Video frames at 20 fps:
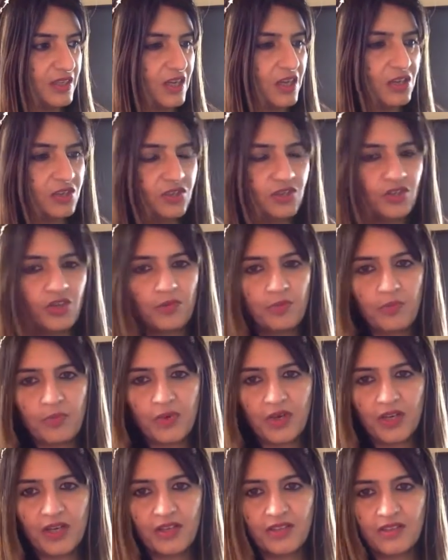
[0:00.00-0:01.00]
I also got
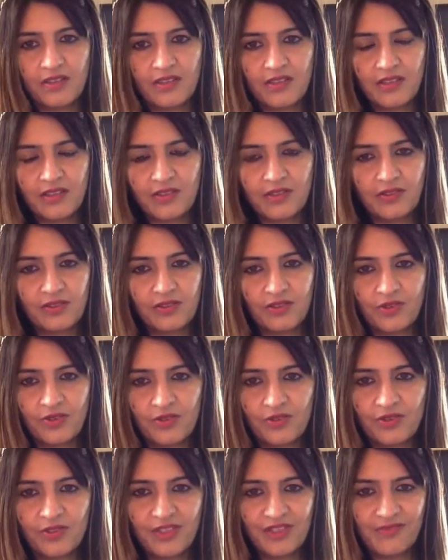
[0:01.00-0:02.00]
prayers.
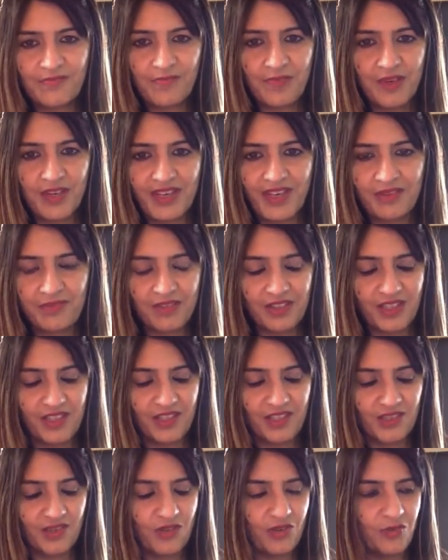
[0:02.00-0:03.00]
So just pray
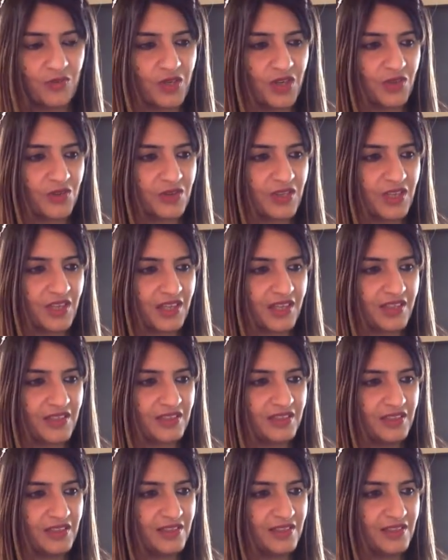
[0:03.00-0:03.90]
everything is going to be okay.